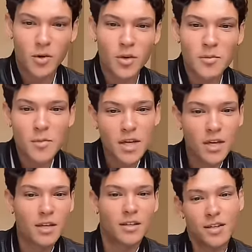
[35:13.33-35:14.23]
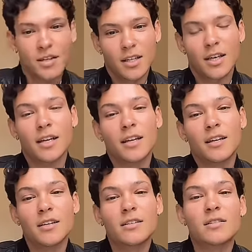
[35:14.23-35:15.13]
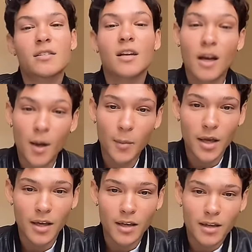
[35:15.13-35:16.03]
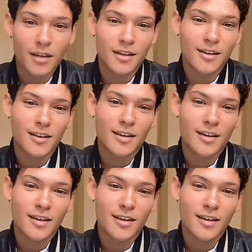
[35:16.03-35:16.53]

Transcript: bear with me. It is coming.